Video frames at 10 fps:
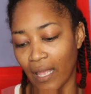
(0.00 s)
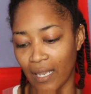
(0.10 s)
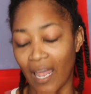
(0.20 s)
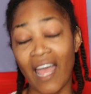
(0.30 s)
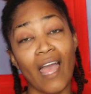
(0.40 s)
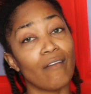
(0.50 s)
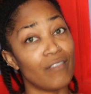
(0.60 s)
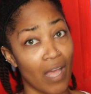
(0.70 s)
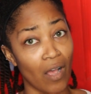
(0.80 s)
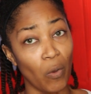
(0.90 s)
And I
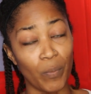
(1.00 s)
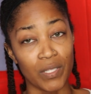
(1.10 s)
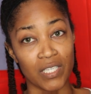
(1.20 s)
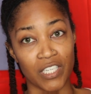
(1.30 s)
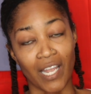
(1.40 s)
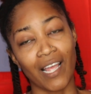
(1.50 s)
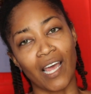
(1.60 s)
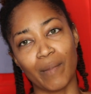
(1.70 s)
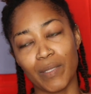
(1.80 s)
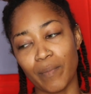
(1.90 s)
have not opened these yet. I
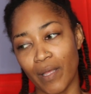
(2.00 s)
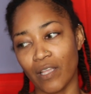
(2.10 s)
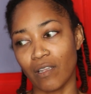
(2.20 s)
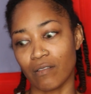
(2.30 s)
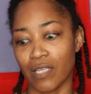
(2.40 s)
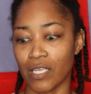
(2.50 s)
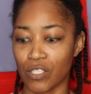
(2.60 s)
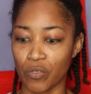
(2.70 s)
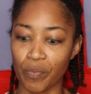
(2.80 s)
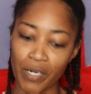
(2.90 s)
got them in the mail and I was like
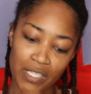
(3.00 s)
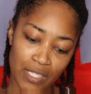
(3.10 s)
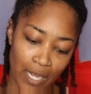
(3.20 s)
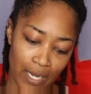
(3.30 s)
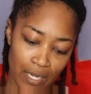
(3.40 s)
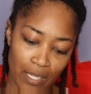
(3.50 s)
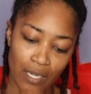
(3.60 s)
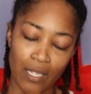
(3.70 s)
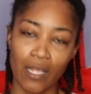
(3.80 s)
super excited.